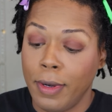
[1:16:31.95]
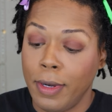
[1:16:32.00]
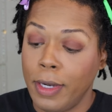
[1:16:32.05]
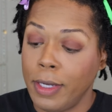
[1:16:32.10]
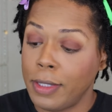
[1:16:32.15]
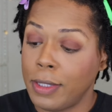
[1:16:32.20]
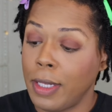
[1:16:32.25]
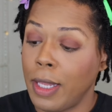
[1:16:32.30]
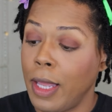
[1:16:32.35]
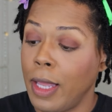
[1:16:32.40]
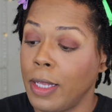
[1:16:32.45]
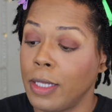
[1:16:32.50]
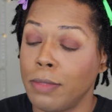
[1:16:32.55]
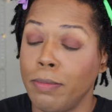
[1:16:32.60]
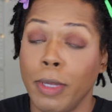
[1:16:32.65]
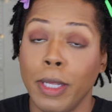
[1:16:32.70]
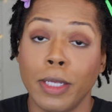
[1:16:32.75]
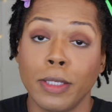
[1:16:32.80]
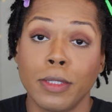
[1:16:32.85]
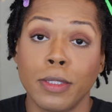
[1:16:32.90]
this thing is
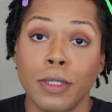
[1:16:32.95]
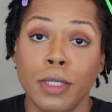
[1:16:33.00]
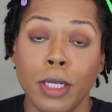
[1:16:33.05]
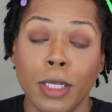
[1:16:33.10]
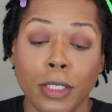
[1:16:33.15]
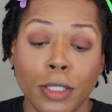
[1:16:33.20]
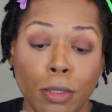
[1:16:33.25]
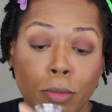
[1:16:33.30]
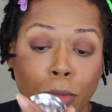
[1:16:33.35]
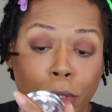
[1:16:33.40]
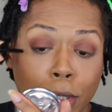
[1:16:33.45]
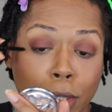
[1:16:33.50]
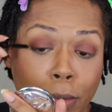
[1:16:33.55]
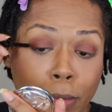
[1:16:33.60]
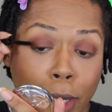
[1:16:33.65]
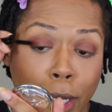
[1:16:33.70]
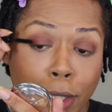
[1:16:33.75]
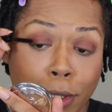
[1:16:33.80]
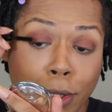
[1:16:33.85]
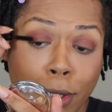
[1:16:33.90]
being stingy with the
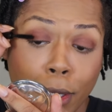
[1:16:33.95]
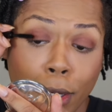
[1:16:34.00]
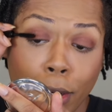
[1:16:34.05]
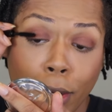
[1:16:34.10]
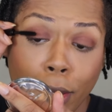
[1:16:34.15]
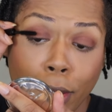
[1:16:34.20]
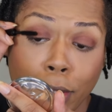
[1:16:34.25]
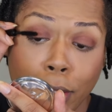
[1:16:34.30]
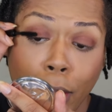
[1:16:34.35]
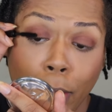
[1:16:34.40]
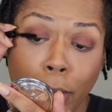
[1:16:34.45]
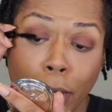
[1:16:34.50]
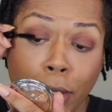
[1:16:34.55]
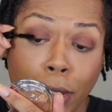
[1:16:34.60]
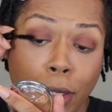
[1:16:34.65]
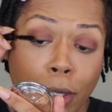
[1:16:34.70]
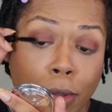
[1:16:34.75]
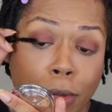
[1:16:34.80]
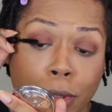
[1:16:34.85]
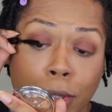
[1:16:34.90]
mascara because I've
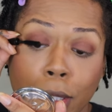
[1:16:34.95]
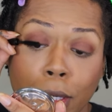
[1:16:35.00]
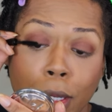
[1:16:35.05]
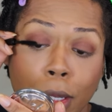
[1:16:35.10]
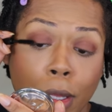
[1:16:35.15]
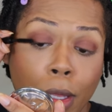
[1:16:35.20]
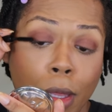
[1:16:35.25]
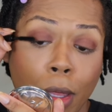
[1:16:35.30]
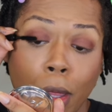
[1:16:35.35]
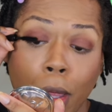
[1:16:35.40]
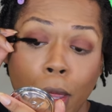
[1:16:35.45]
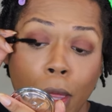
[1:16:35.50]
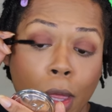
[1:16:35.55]
been using a